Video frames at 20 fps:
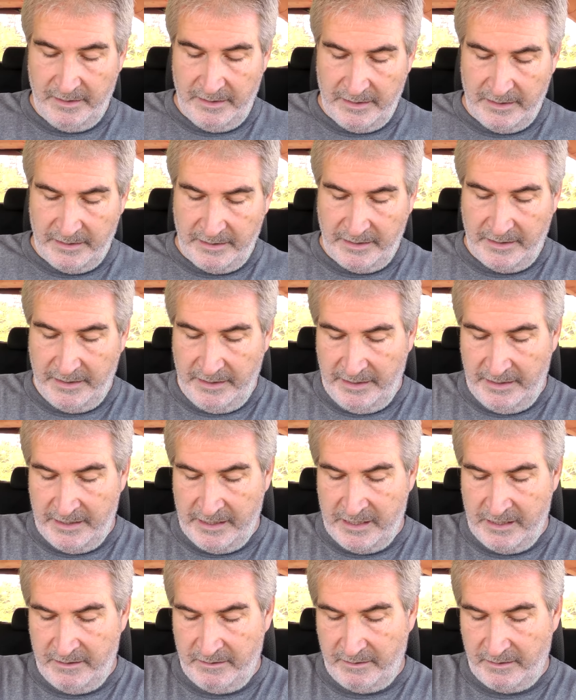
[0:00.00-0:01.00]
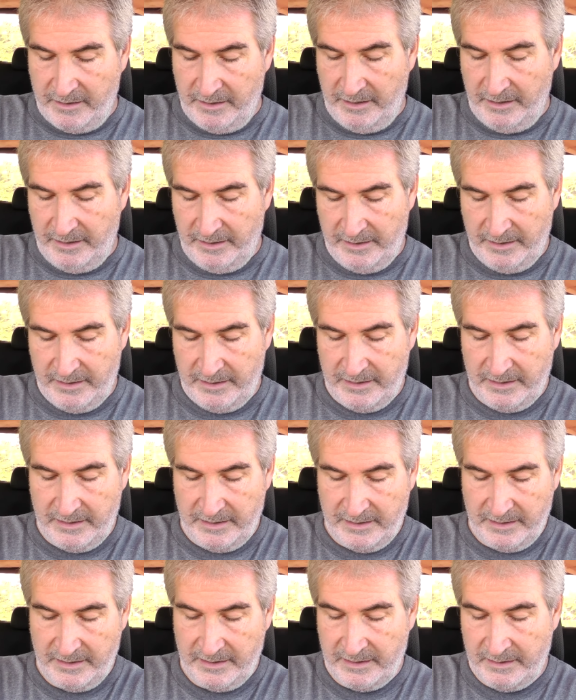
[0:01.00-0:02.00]
Okie doke.
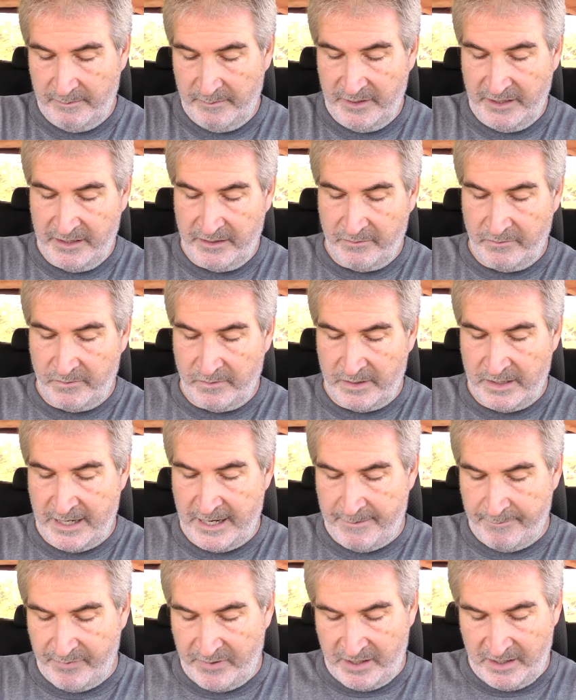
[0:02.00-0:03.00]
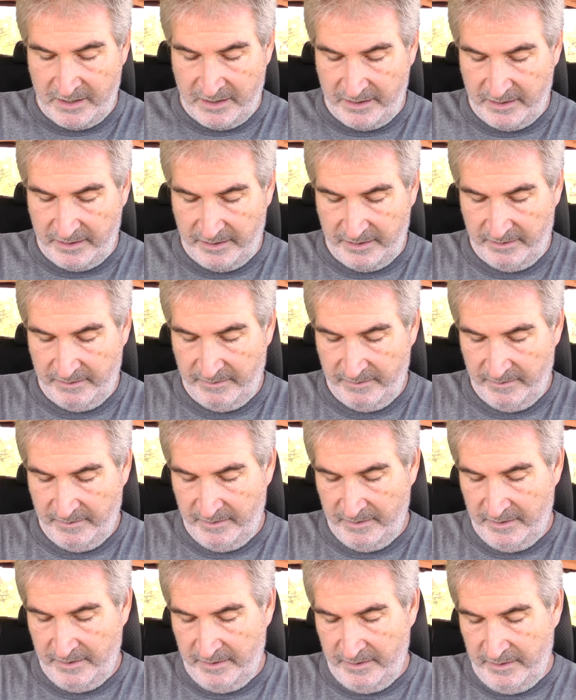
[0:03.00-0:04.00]
Let me unwrap this.
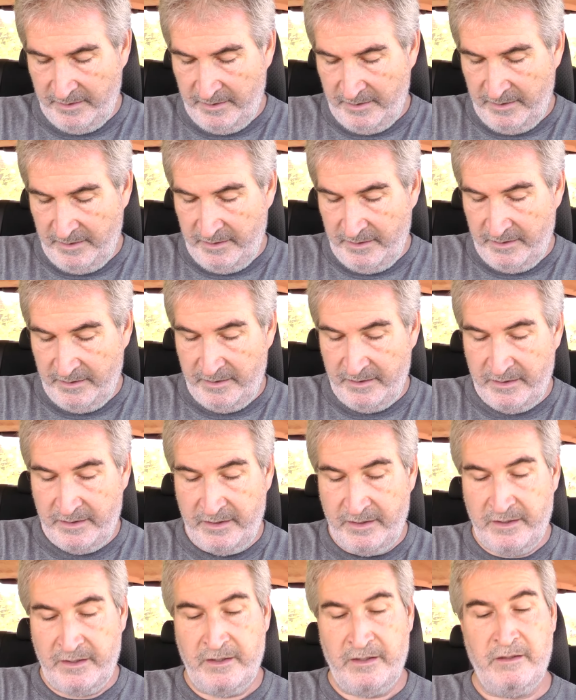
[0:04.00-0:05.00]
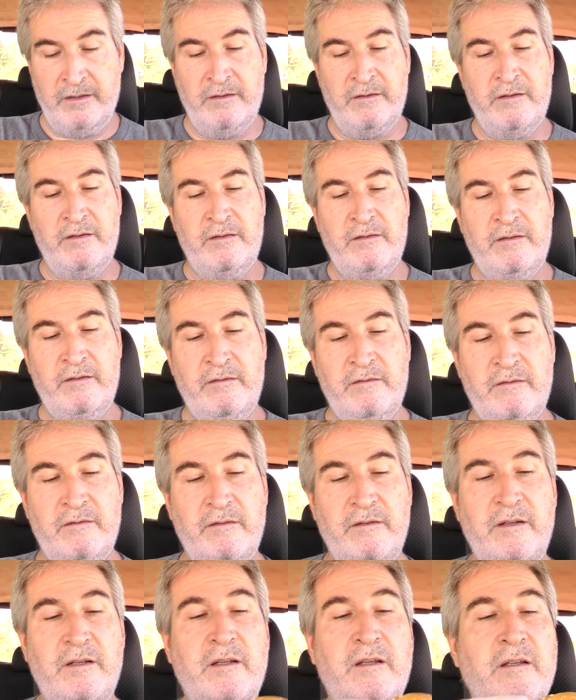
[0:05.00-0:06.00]
And
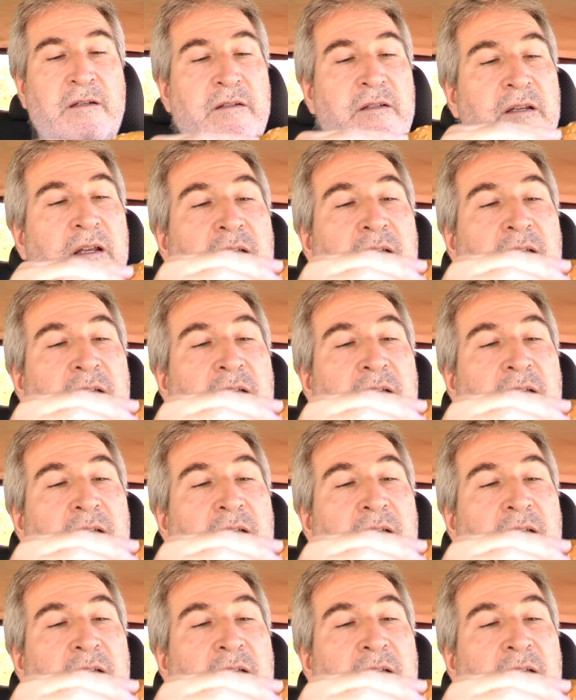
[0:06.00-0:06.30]
you can